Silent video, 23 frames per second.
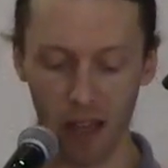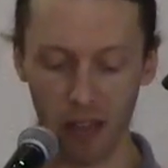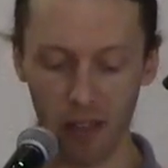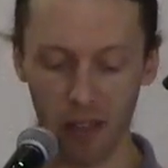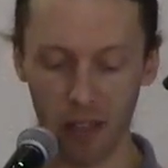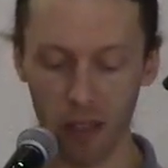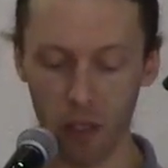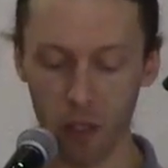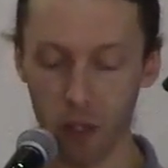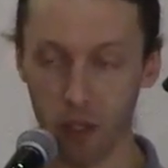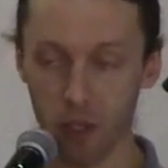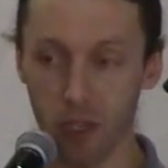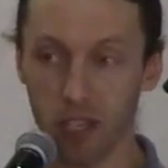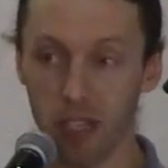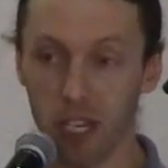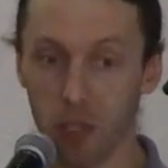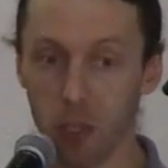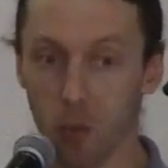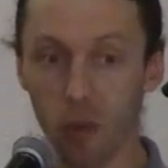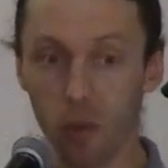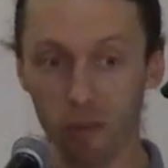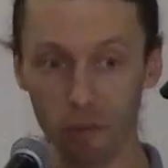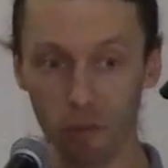You just
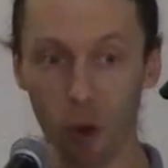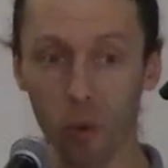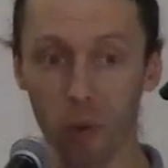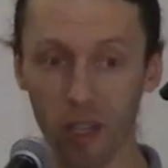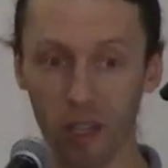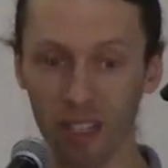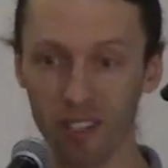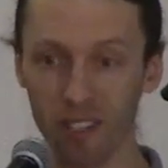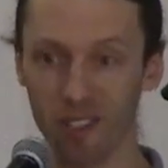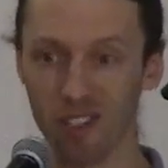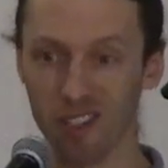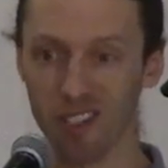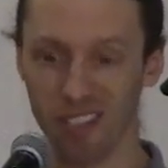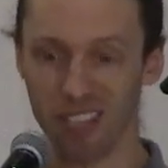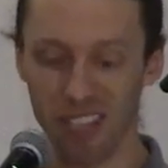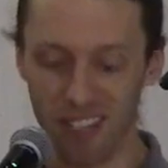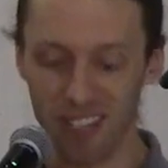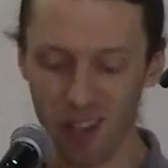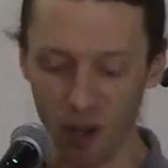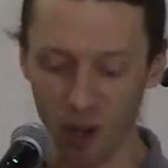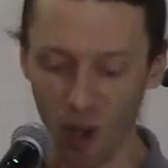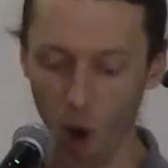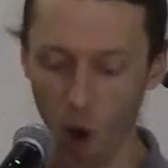need to invoke it. You just
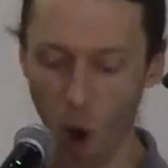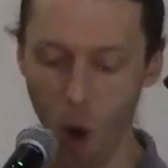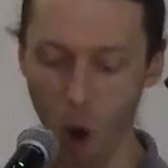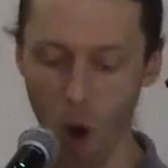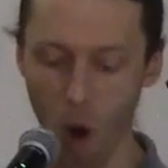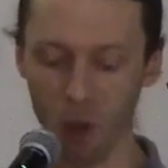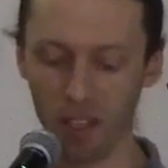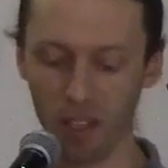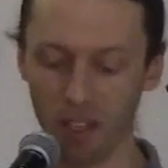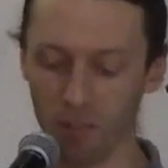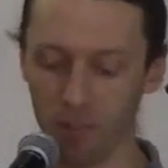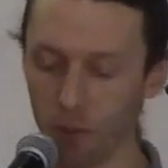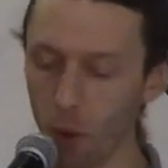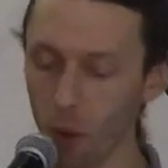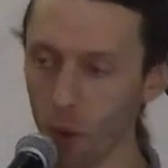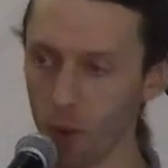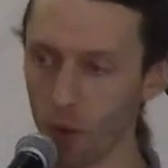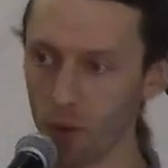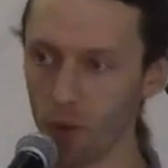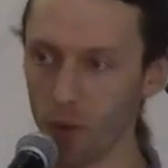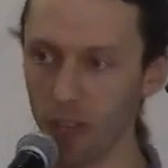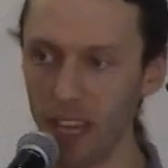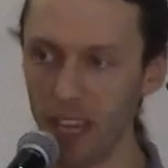need to call it
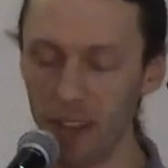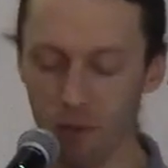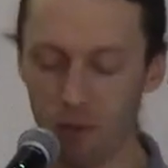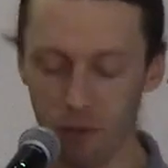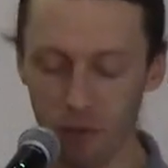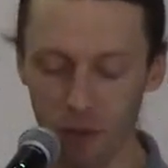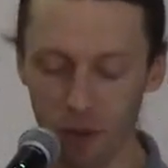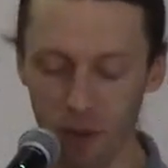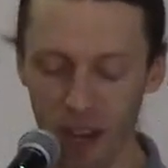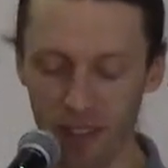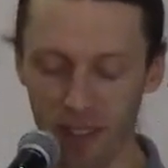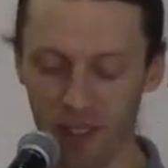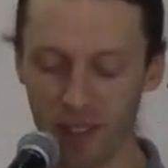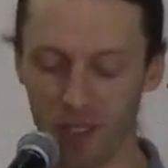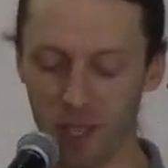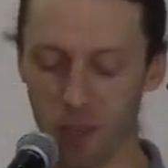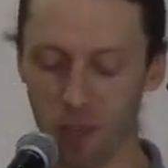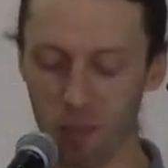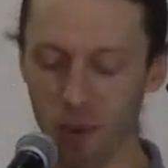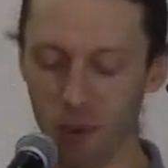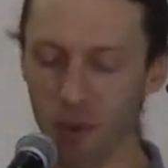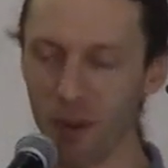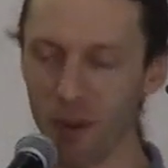forth. Invite the
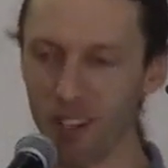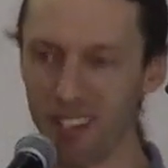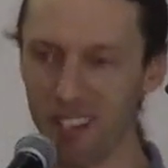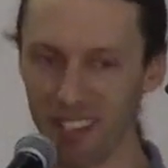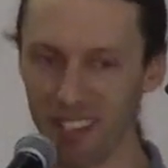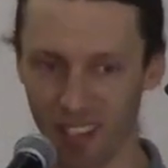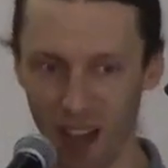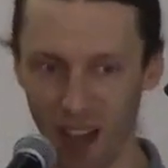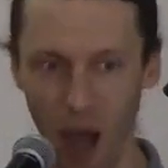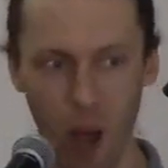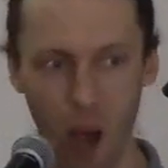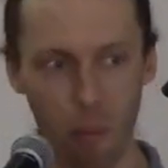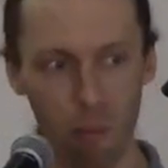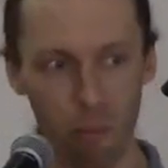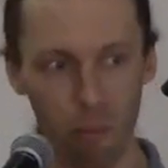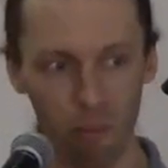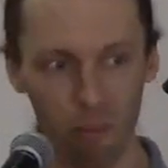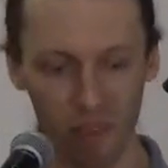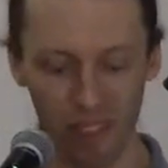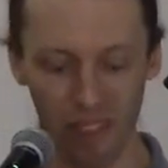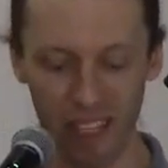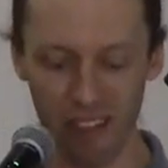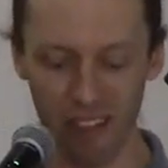Spirit to
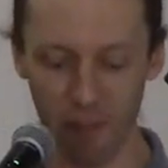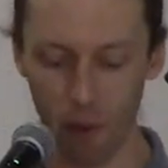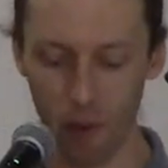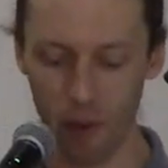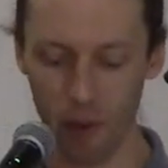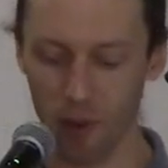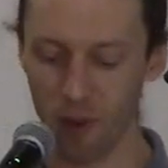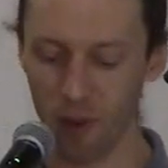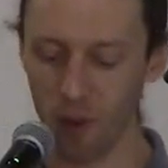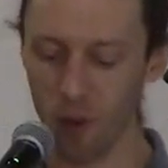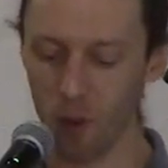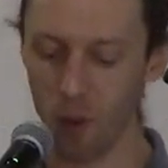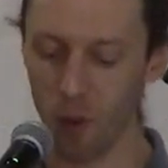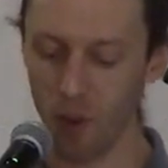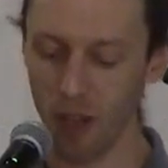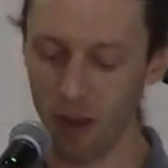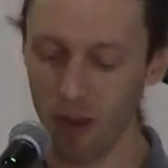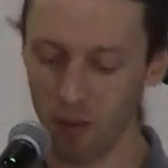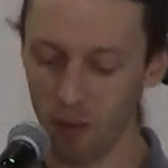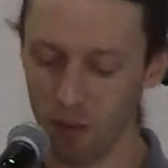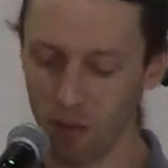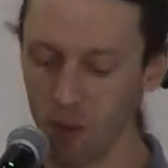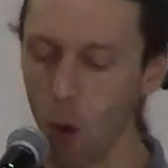come live within you,
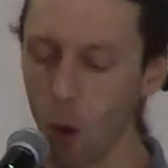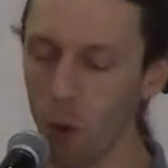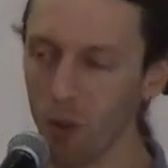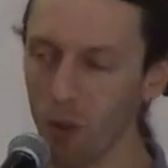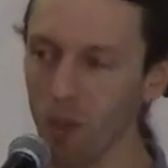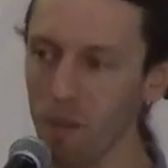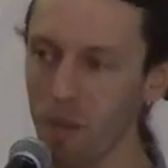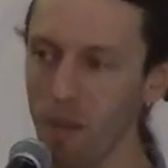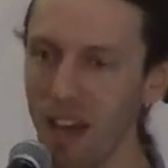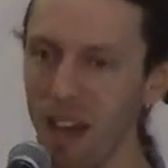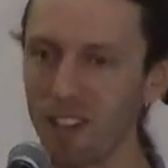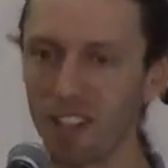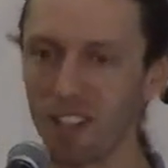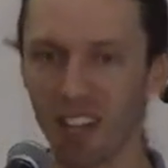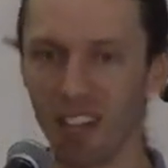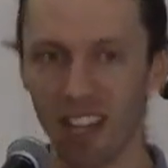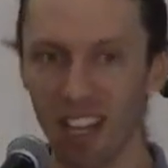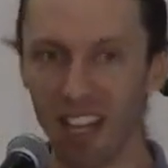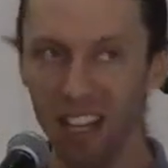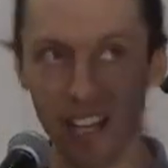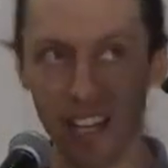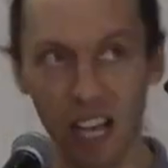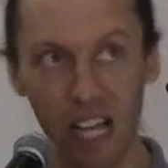invoke the magic,
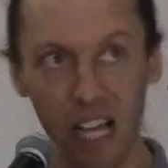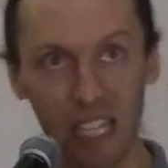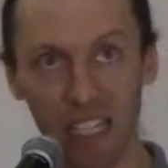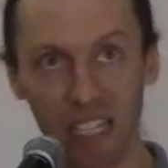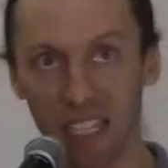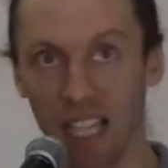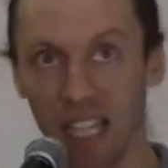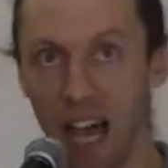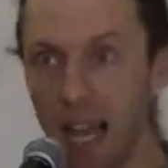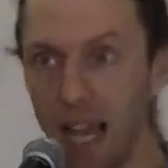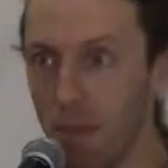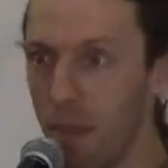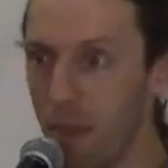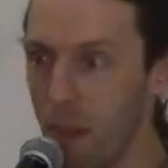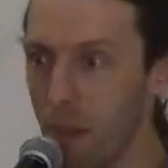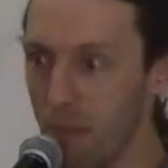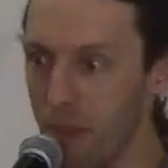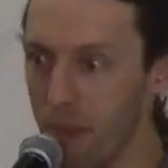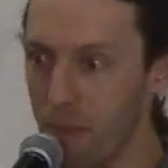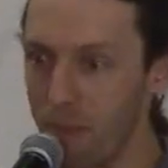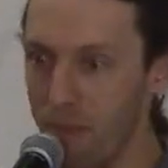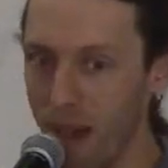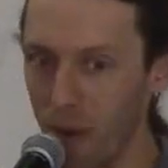climb up
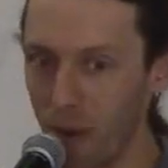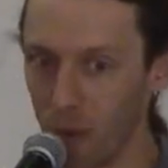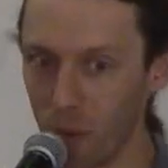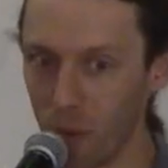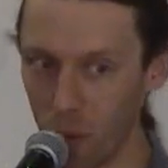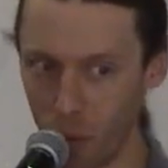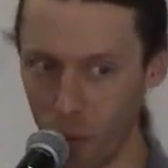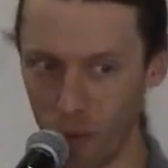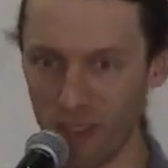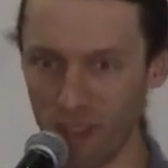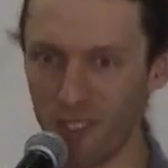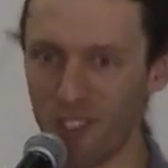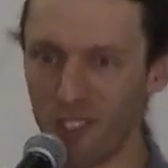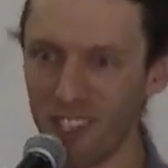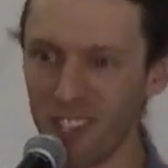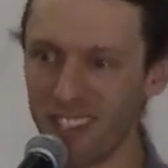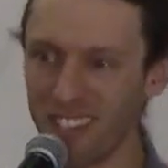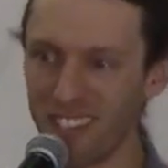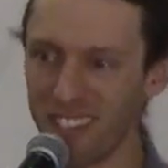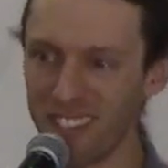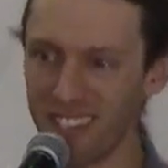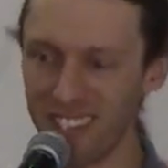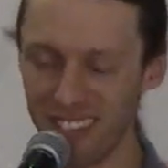the mountain with
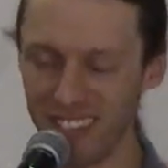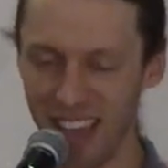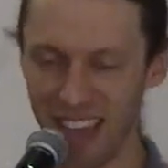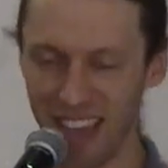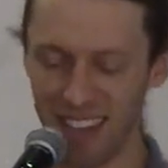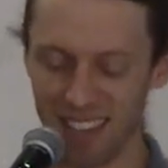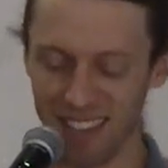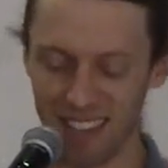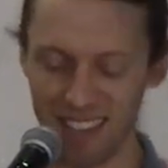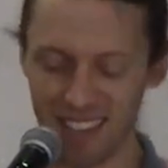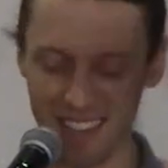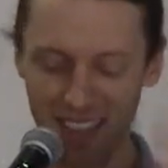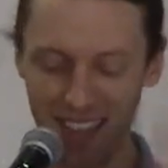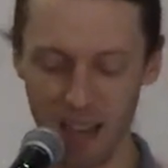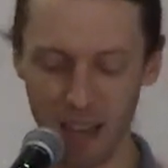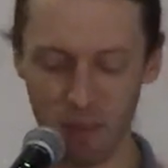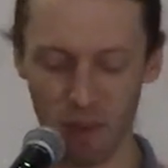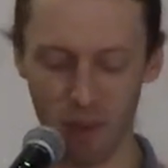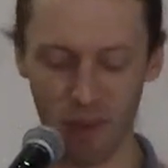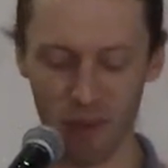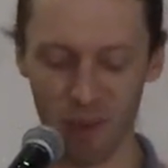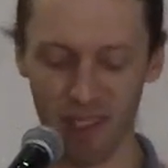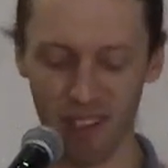Jesus and his
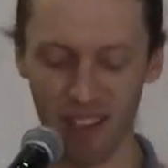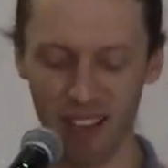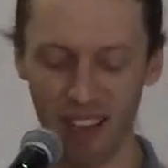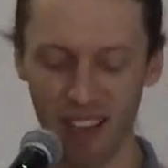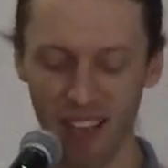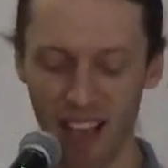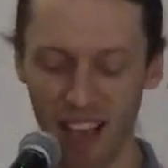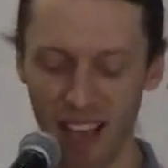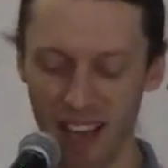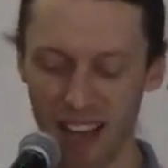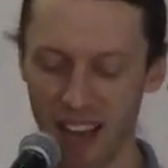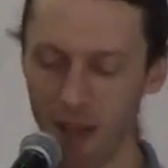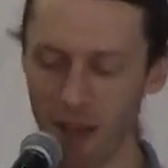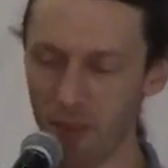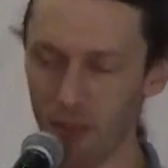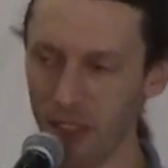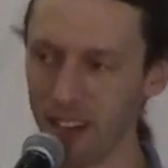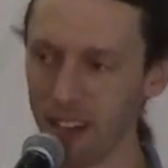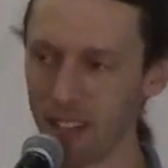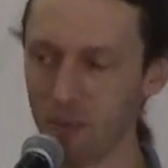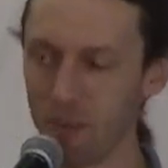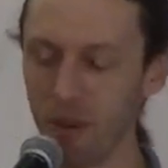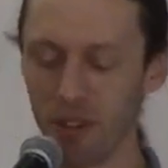disciples, and have
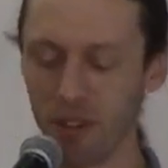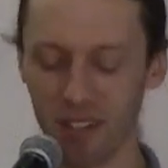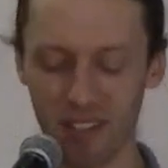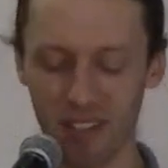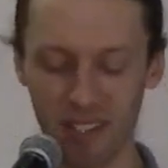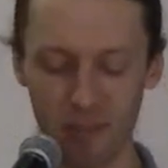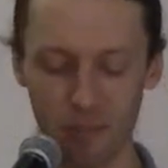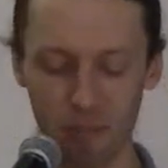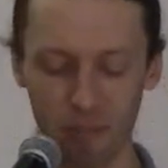that experience.